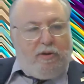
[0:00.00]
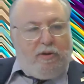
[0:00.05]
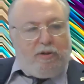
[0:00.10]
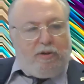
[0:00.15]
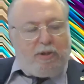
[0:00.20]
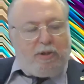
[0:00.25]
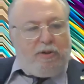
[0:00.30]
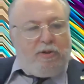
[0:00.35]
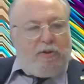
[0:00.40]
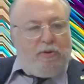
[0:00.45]

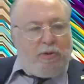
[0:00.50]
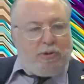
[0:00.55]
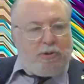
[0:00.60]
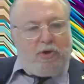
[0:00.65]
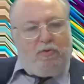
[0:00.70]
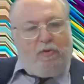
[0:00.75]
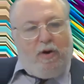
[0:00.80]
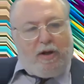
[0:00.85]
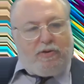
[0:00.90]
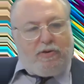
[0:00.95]
does a news
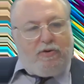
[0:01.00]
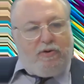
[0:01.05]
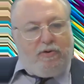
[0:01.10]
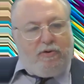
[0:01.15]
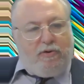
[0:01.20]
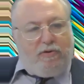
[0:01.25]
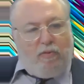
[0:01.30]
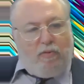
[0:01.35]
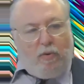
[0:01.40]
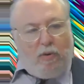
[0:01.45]

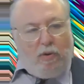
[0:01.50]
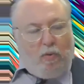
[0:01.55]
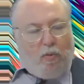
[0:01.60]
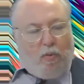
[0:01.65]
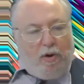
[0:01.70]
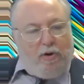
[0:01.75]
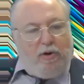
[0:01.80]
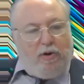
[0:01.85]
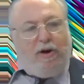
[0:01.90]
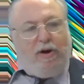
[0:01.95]
director,
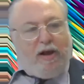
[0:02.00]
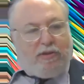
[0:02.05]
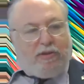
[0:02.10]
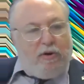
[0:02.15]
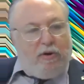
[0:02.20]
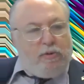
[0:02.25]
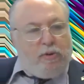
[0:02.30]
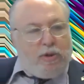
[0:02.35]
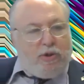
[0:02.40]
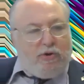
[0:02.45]
where do you get
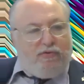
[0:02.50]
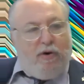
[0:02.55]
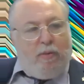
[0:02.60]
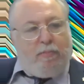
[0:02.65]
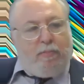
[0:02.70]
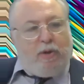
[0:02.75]
your news from?